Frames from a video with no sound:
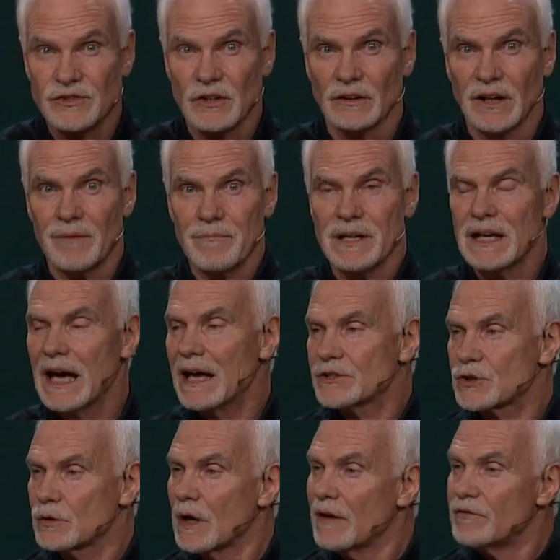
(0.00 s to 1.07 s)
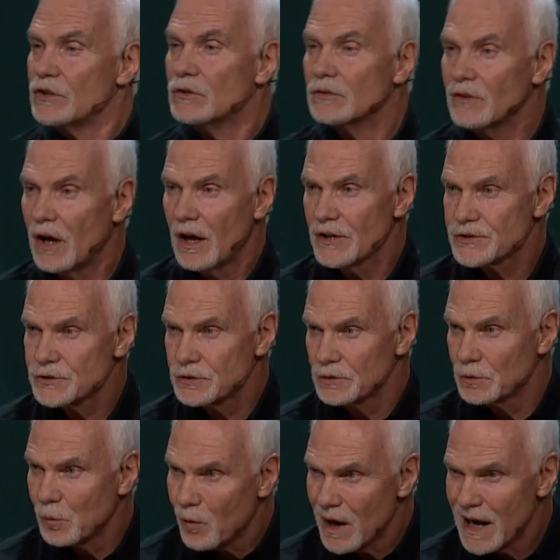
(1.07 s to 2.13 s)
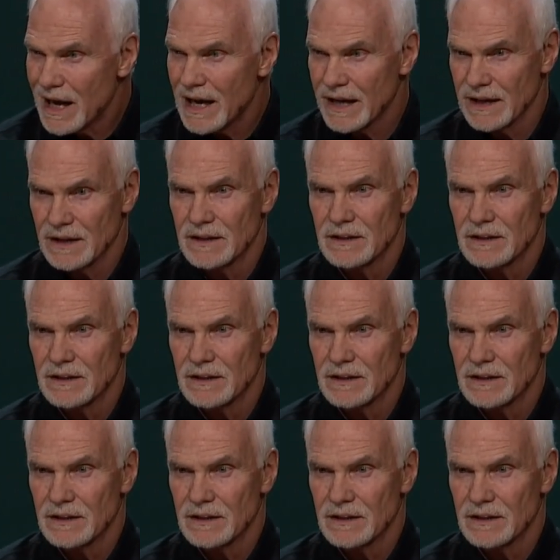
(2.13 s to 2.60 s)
So let me ask you have you lost your why?